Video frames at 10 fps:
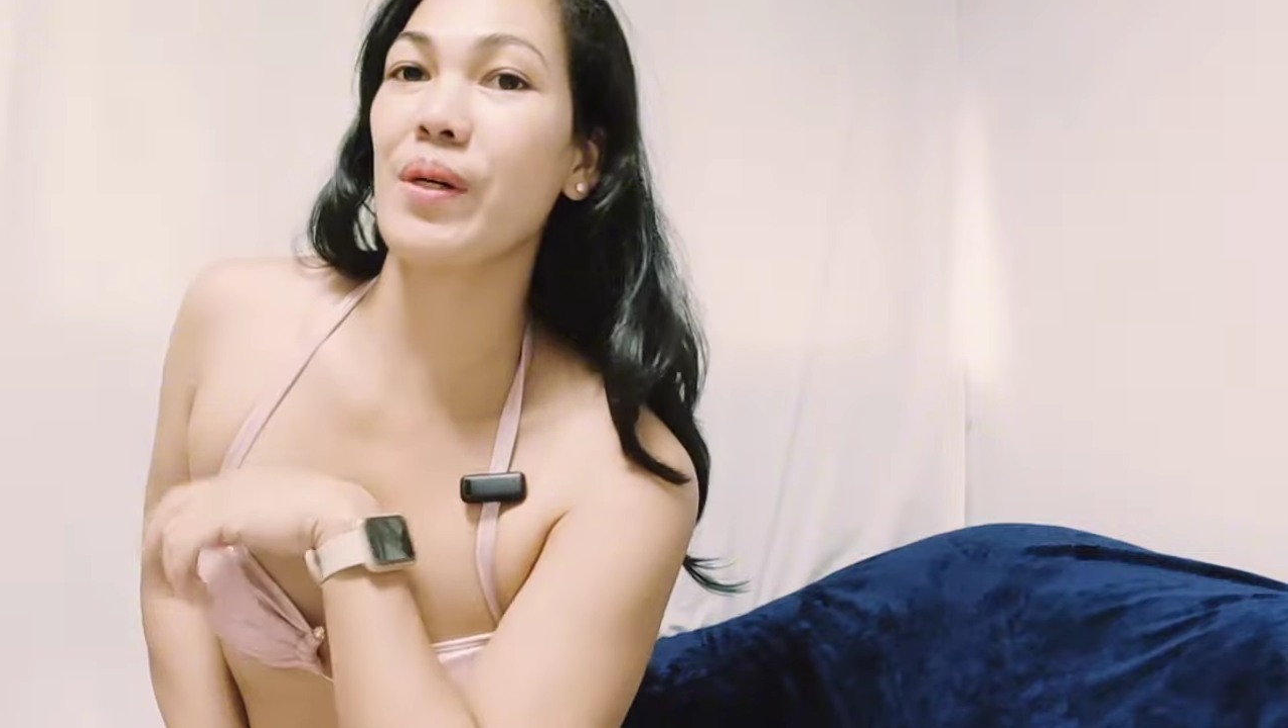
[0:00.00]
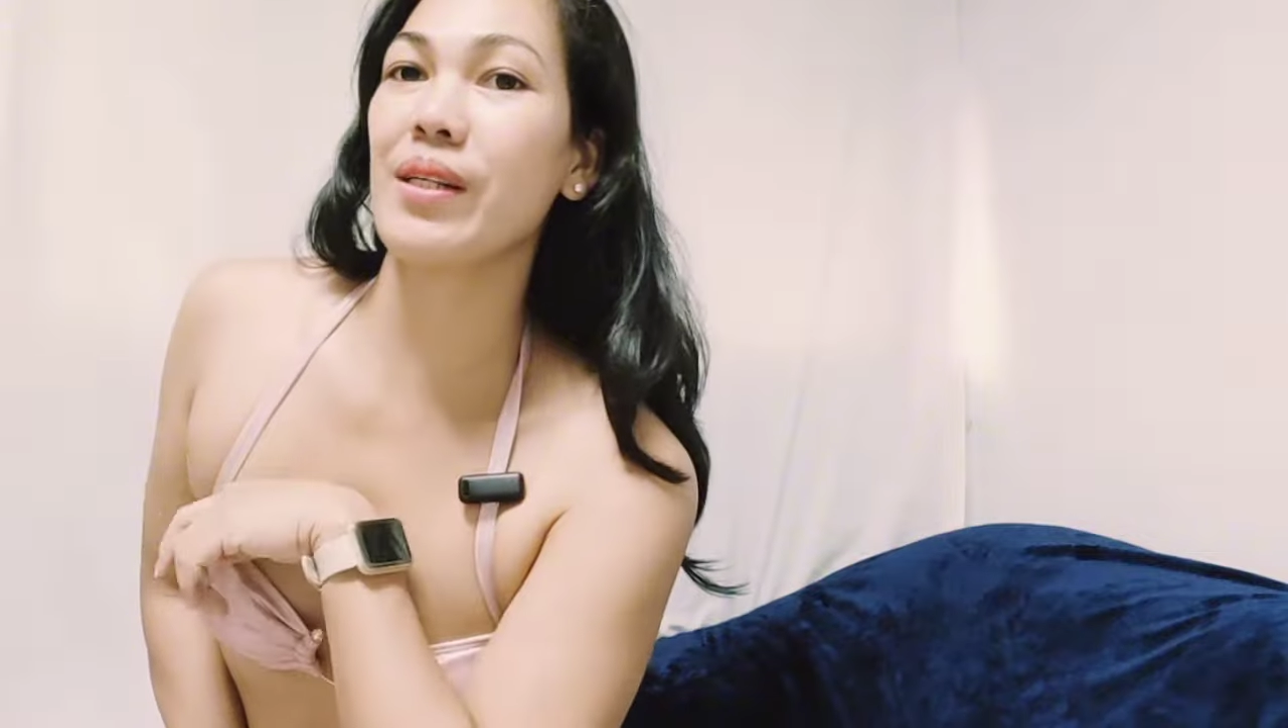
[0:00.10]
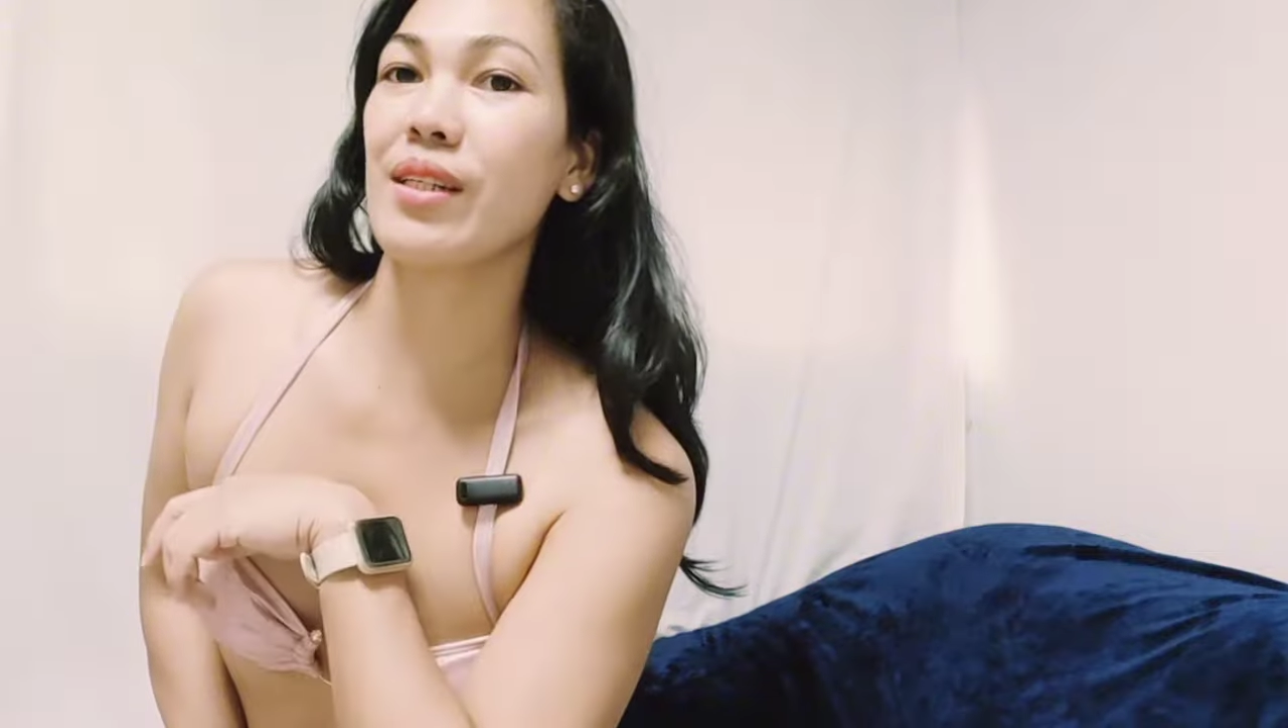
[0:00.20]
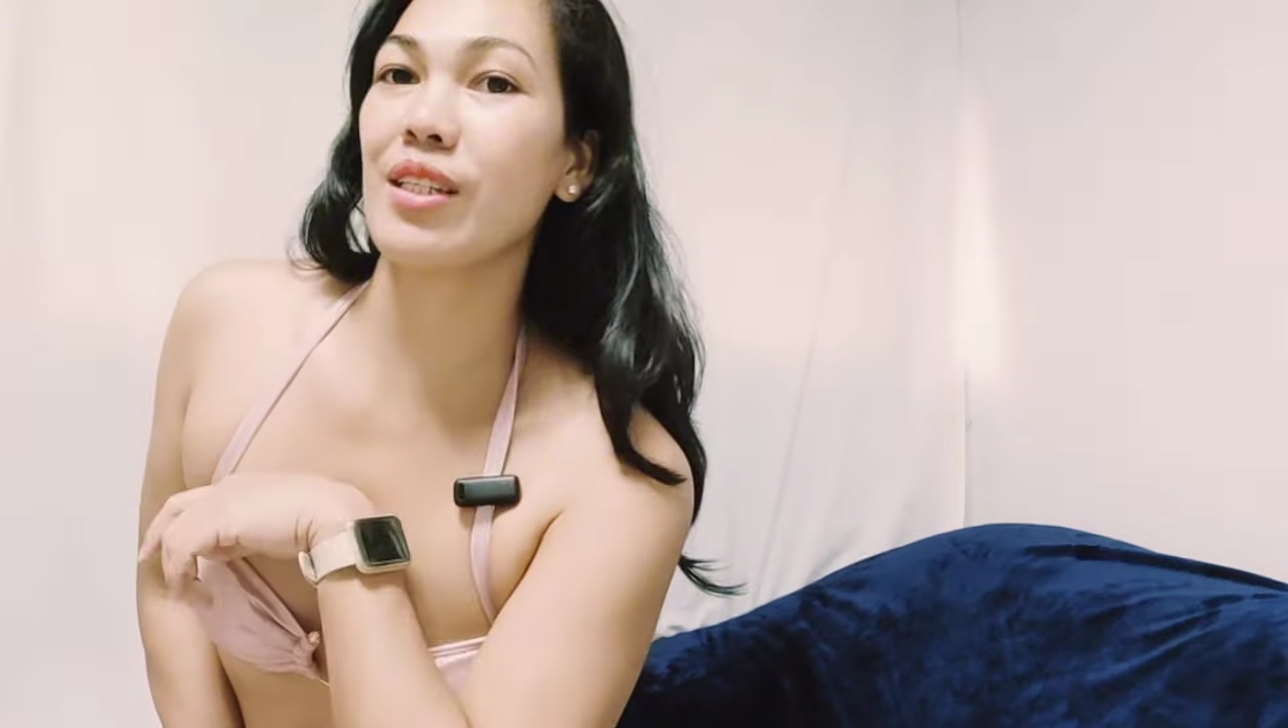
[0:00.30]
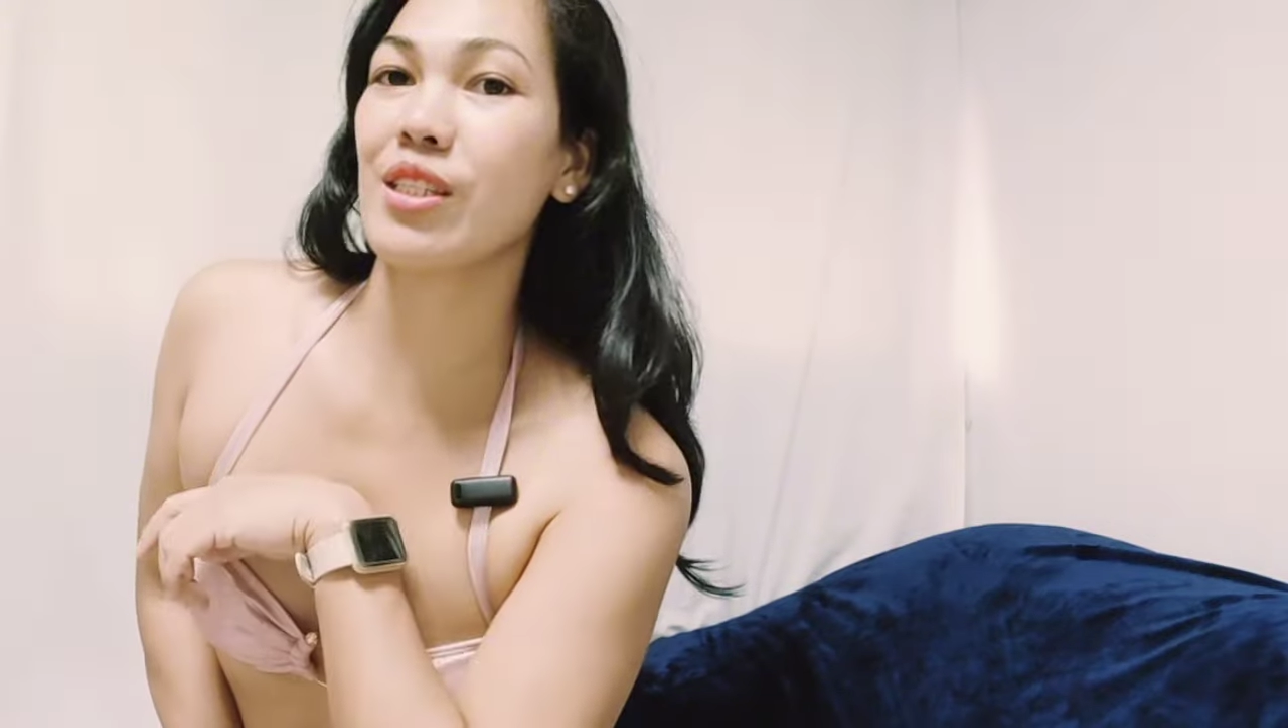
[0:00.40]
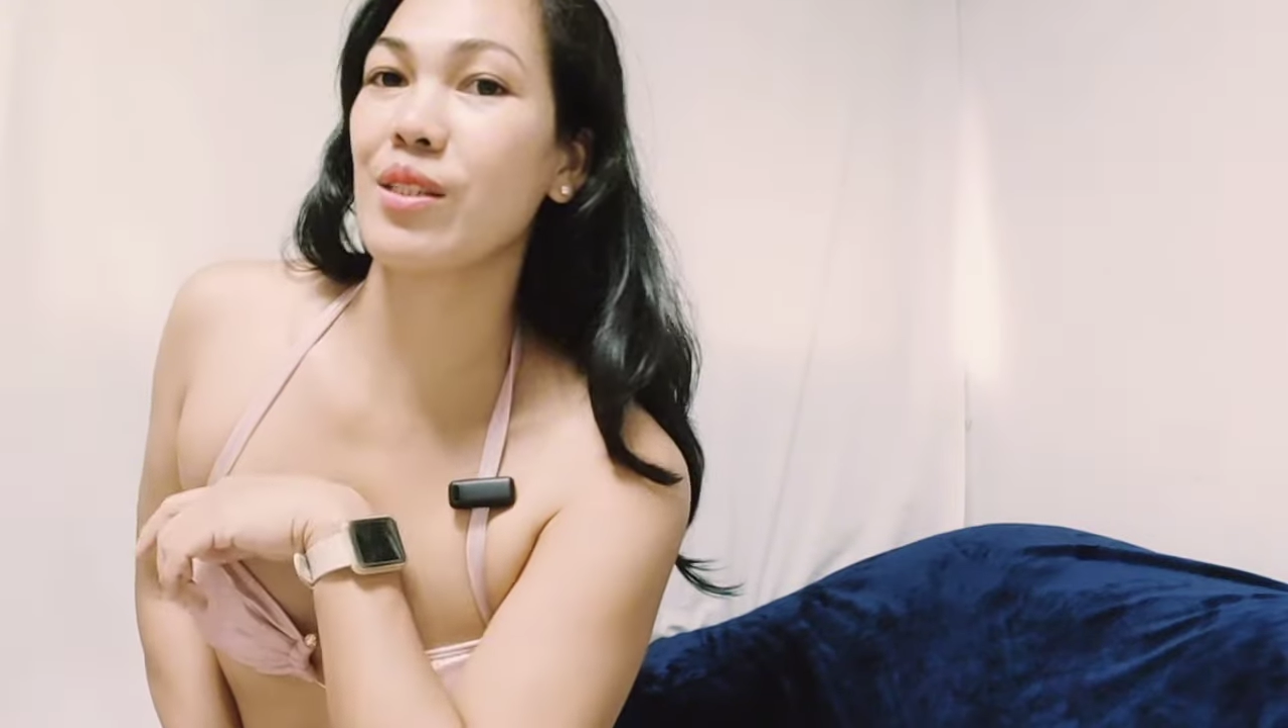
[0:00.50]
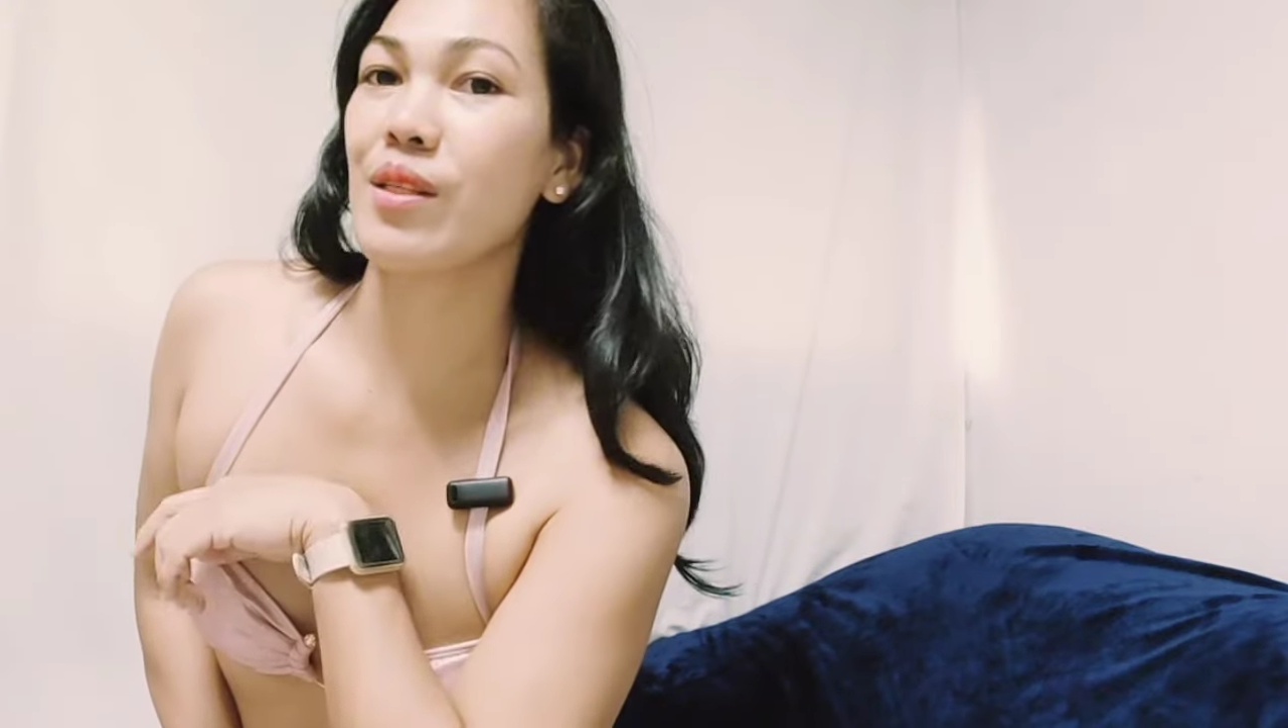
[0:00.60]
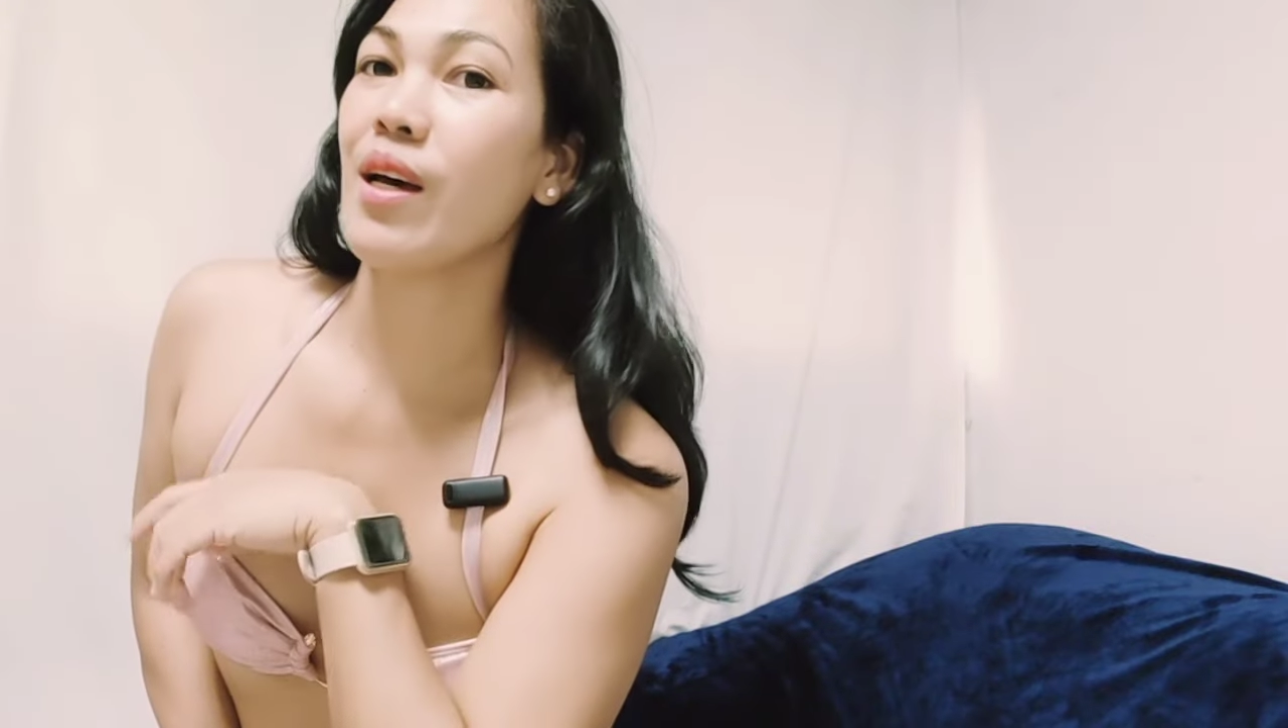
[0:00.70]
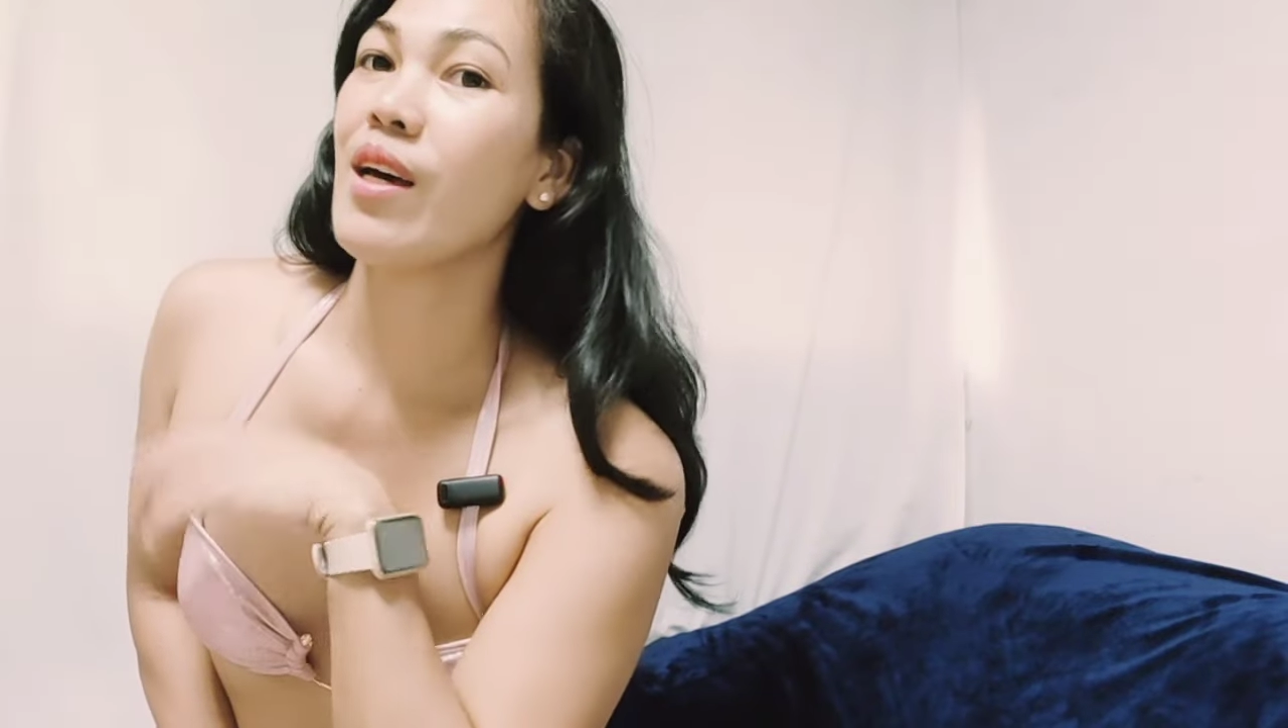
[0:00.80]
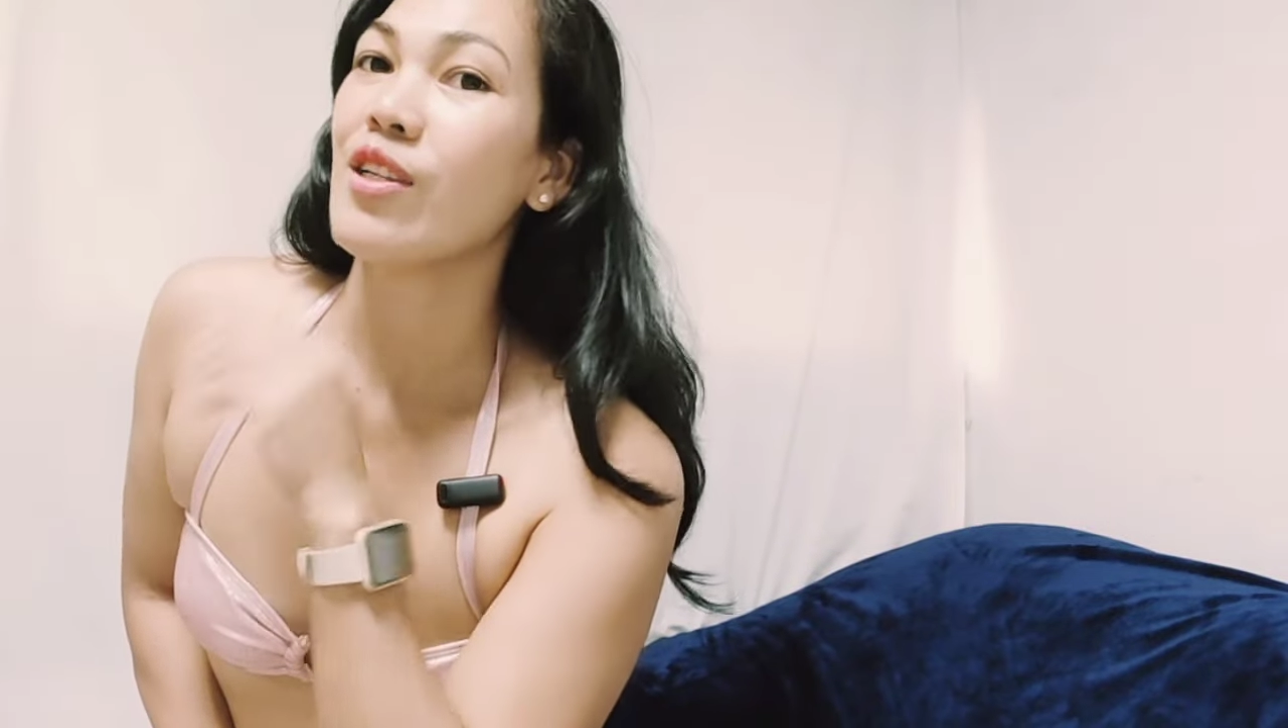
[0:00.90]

my next